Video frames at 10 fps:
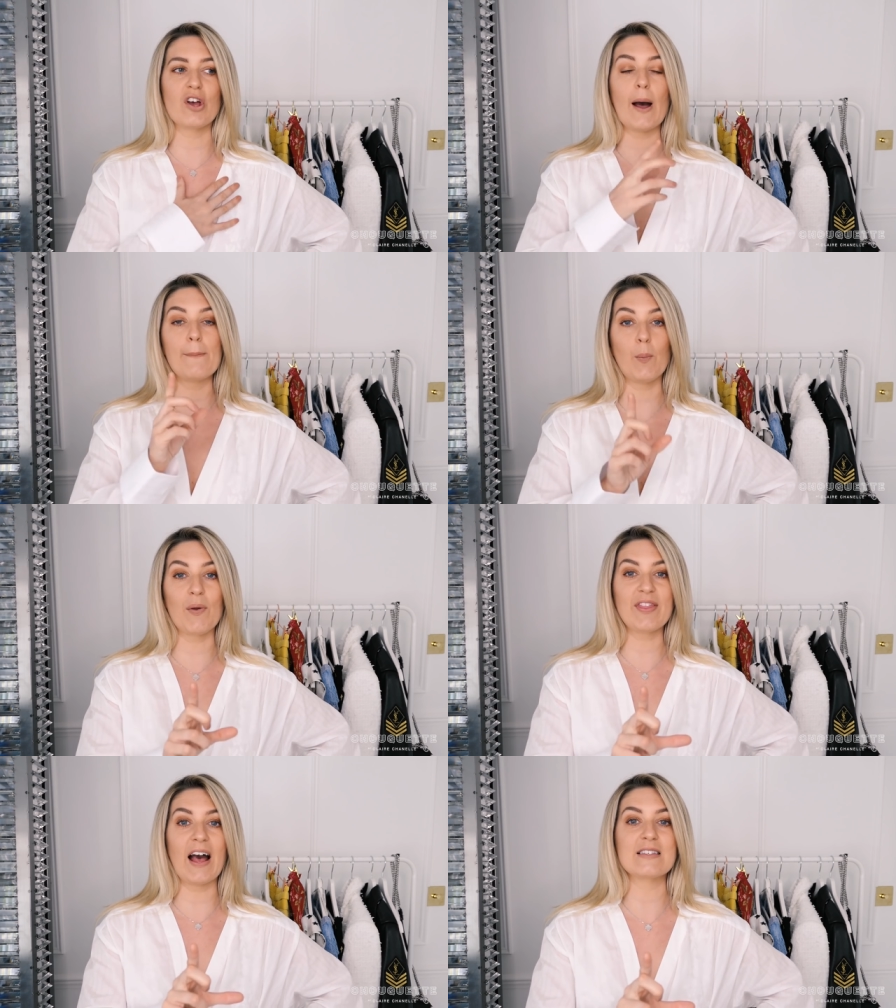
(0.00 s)
shirt. But
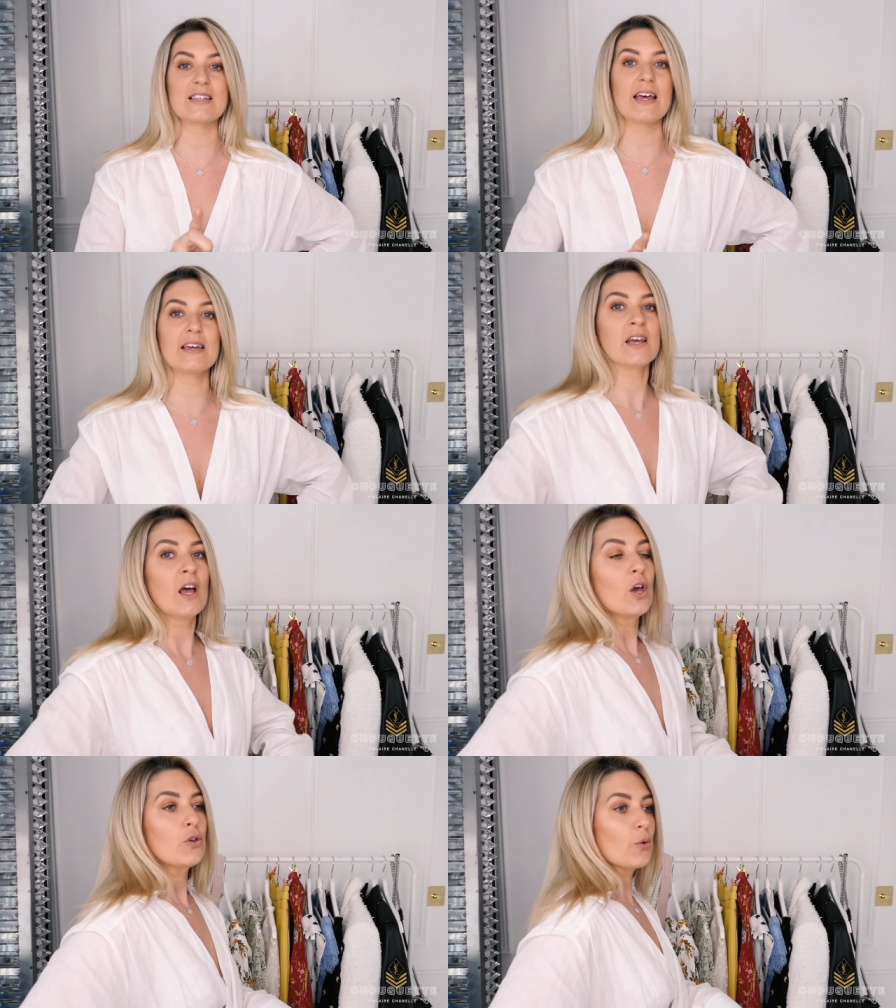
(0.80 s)
with that said,
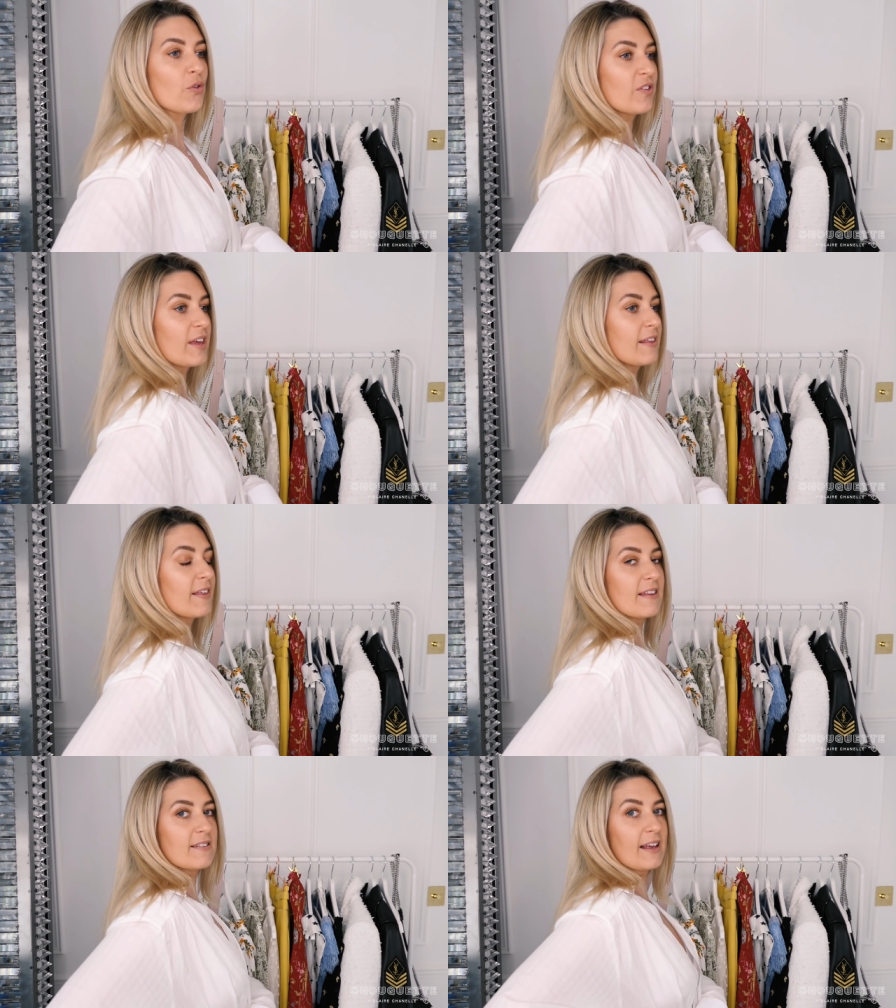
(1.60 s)
you'll see
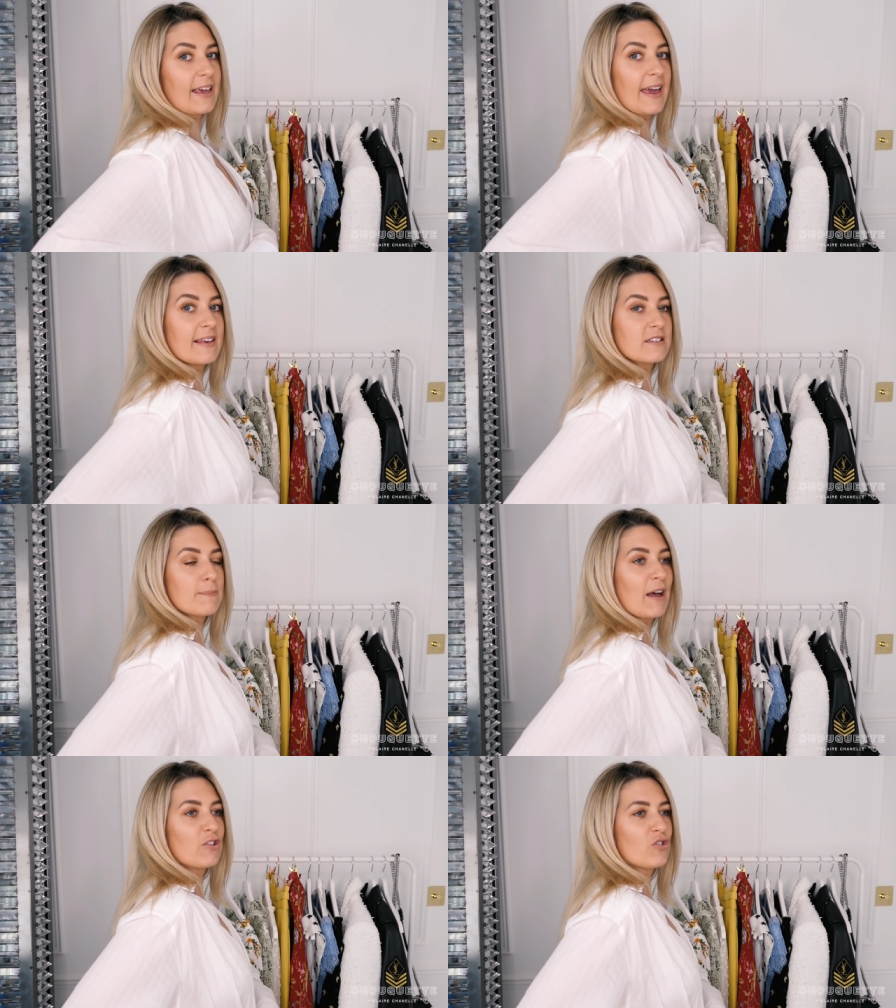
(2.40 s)
that it's like
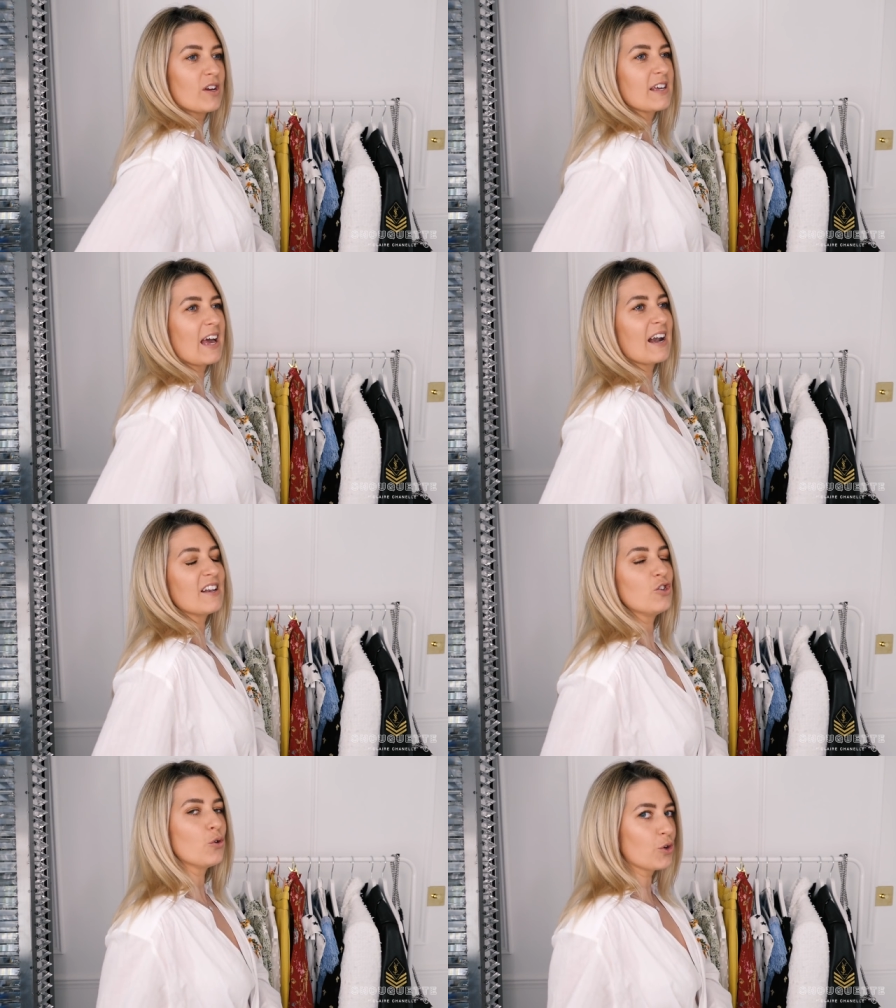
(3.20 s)
asymmetric
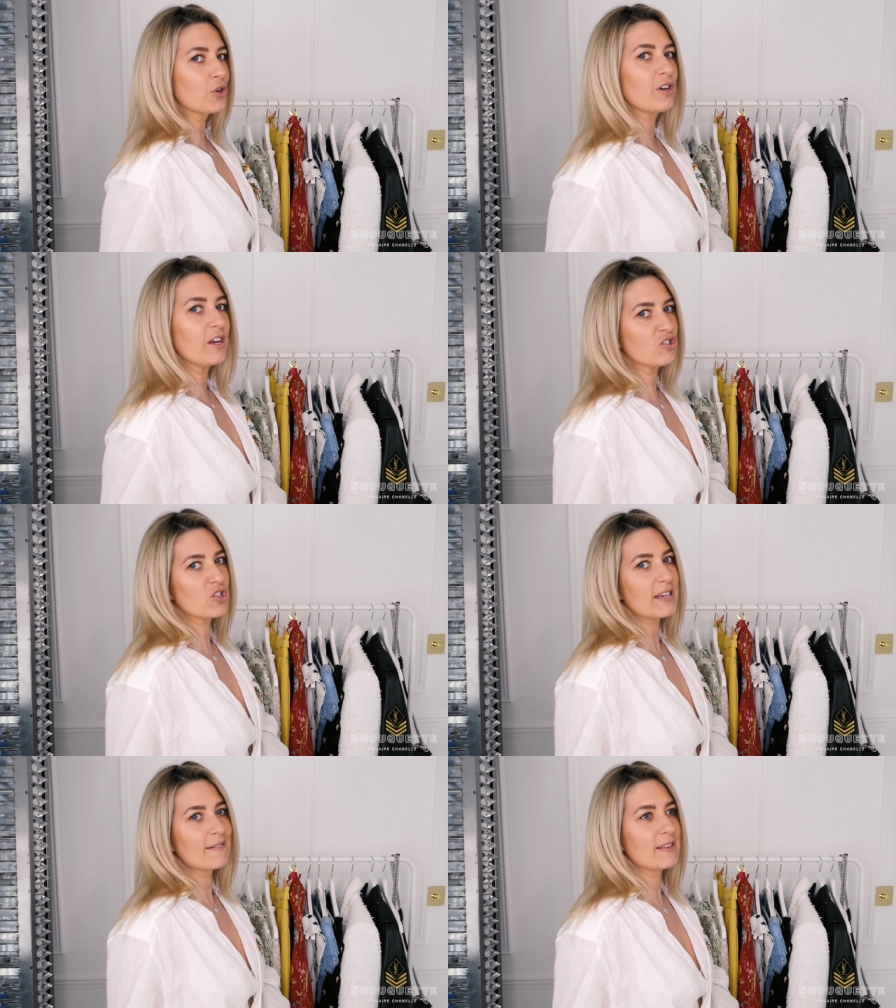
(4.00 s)
and you couldn't
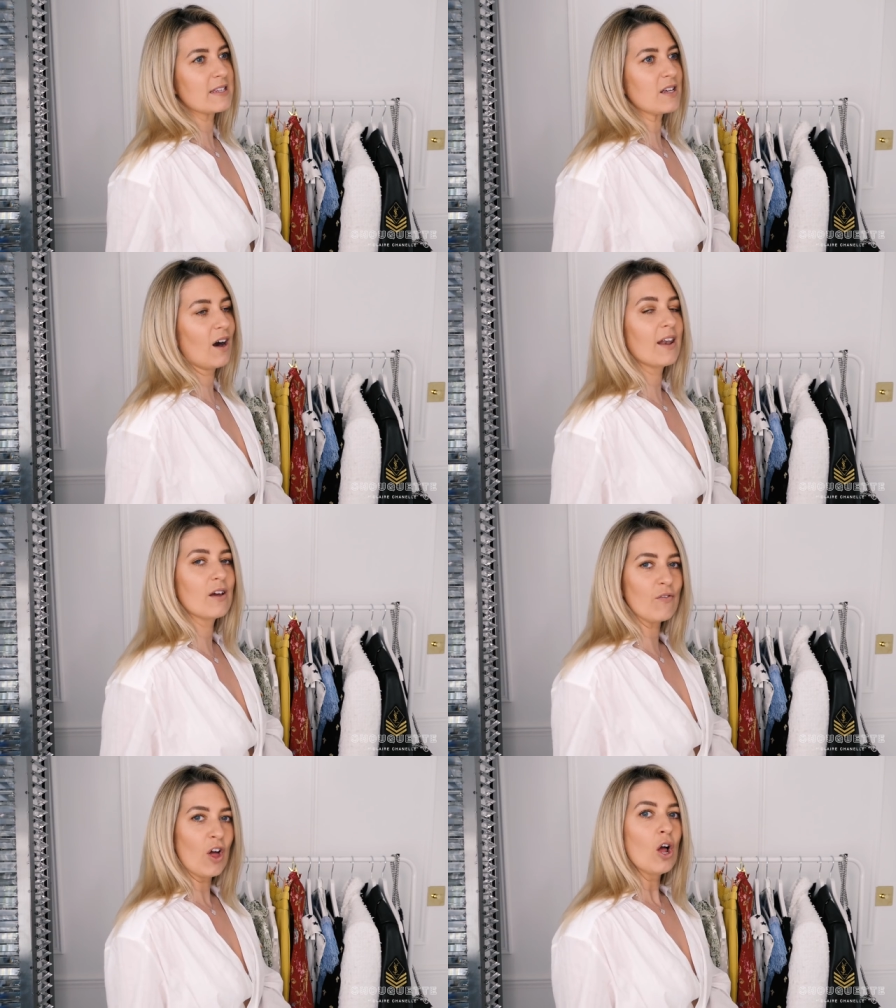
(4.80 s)
achieve this
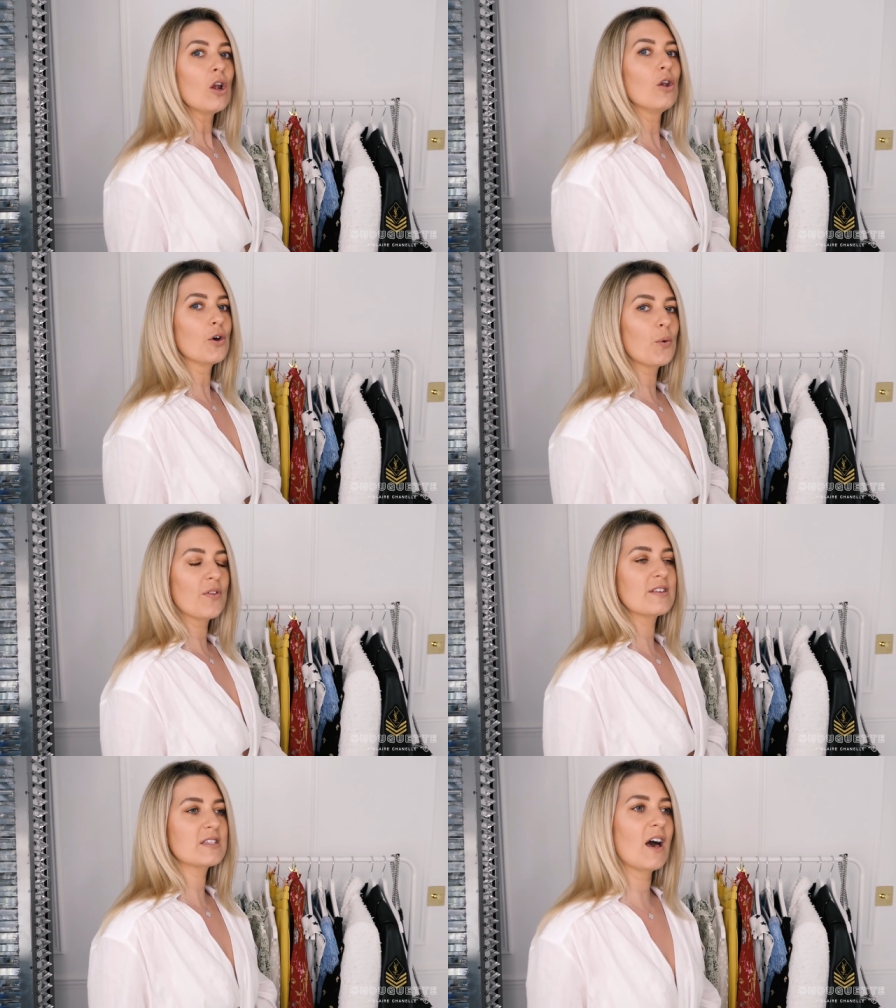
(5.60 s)
kind of look
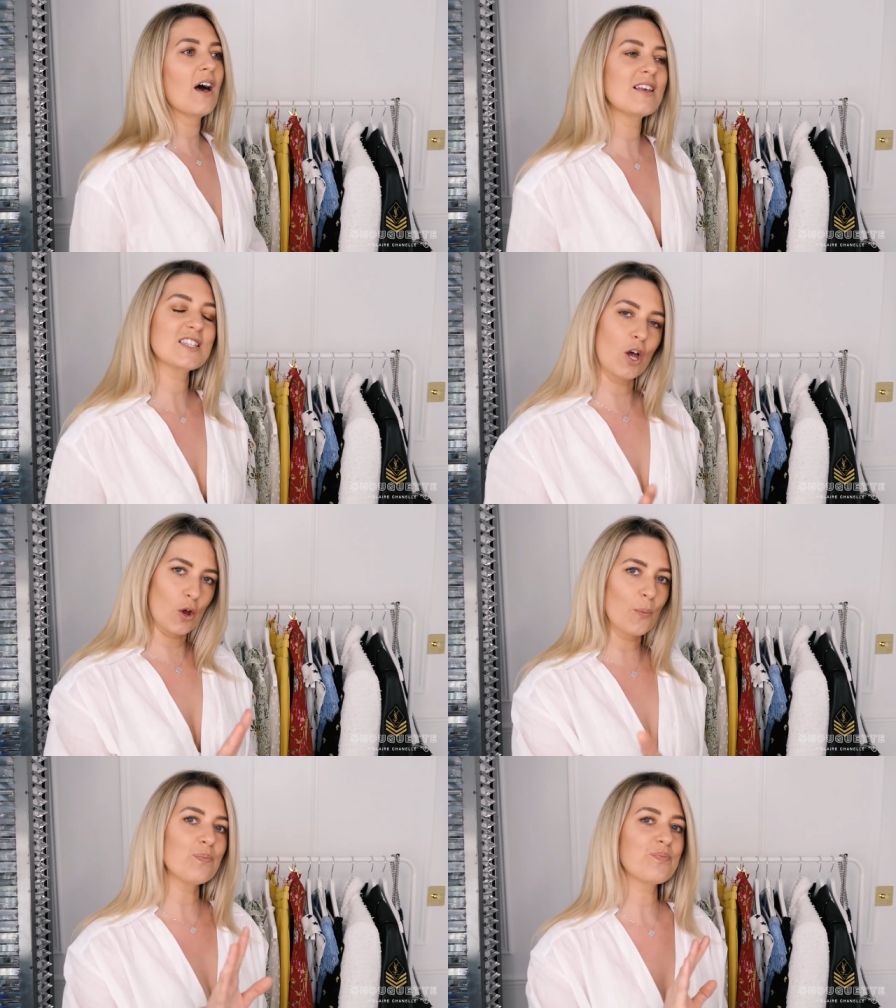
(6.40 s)
with a skirt.
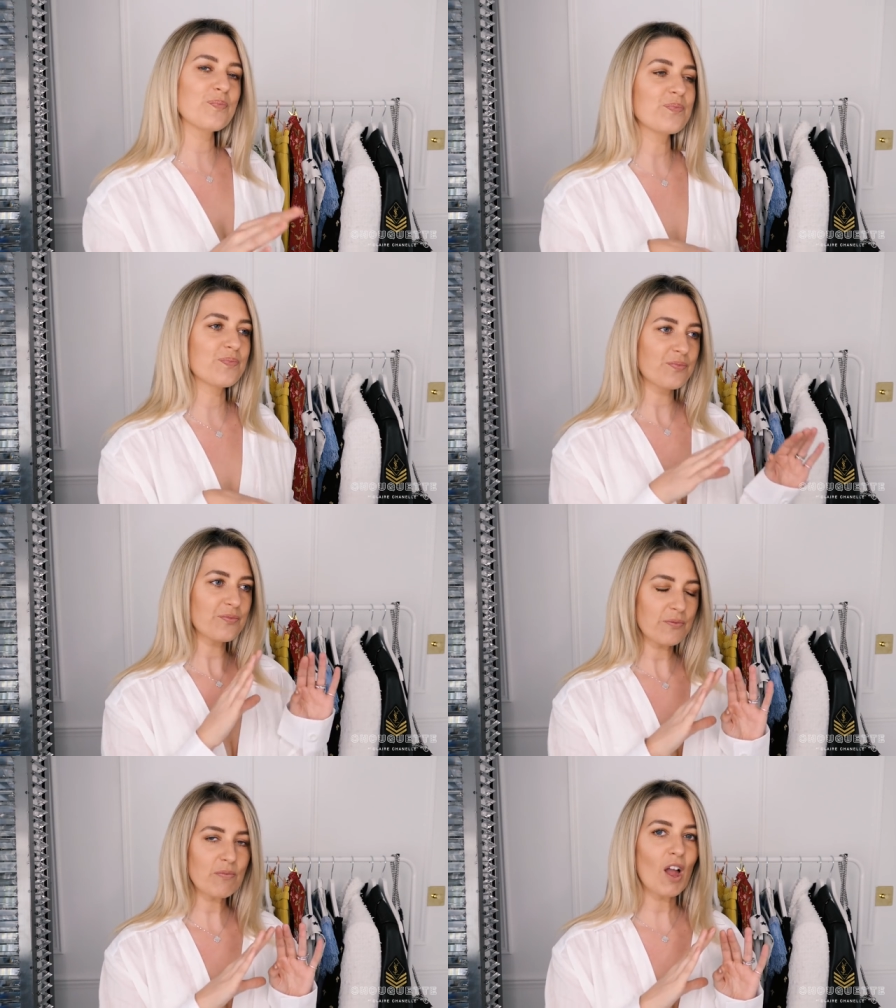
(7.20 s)
So
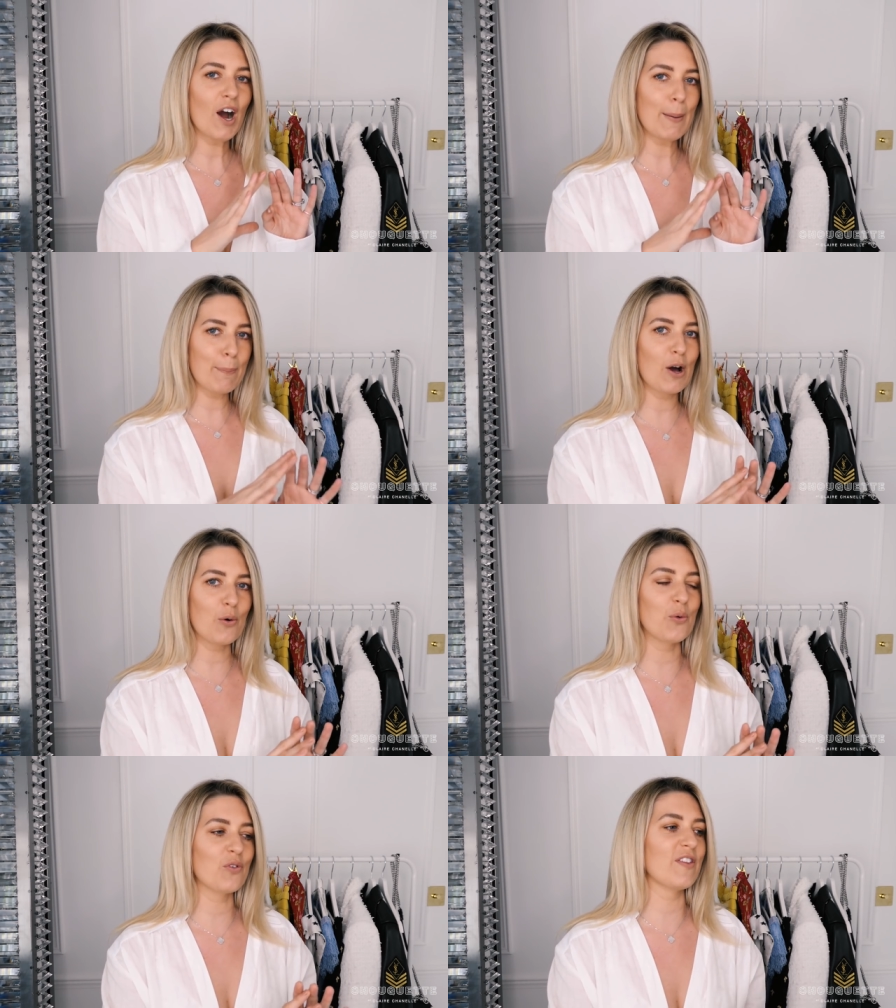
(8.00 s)
I
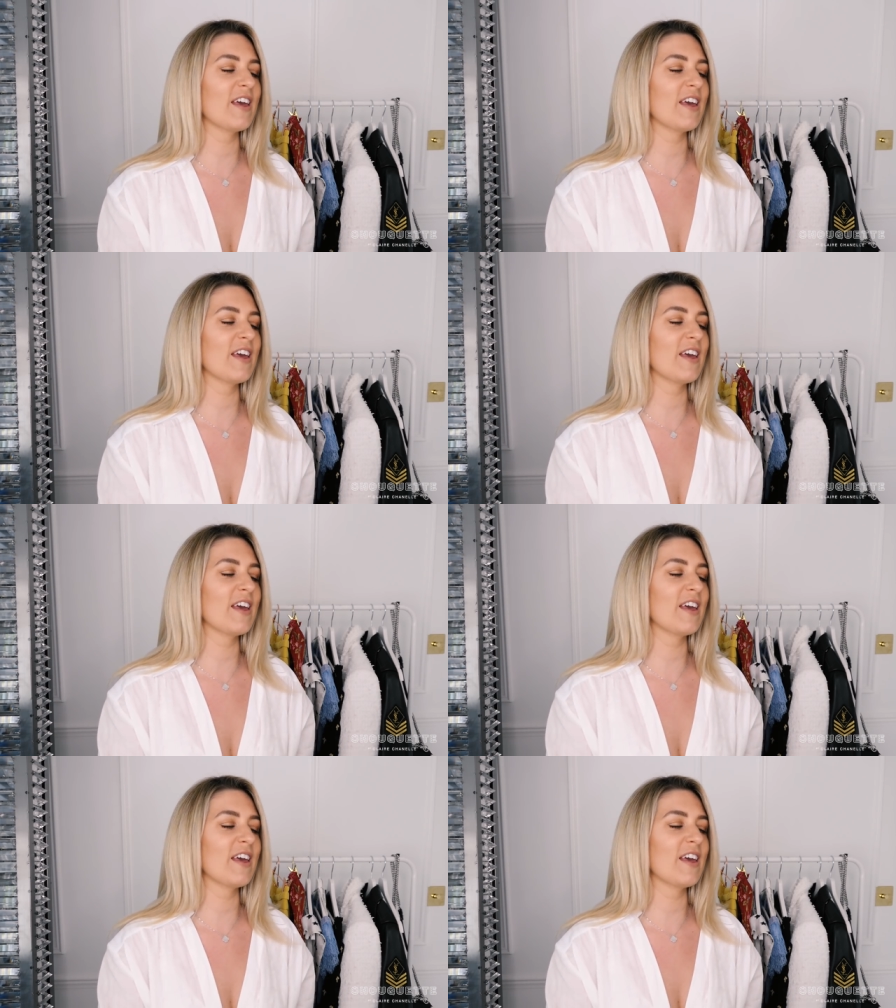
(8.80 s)
buckled for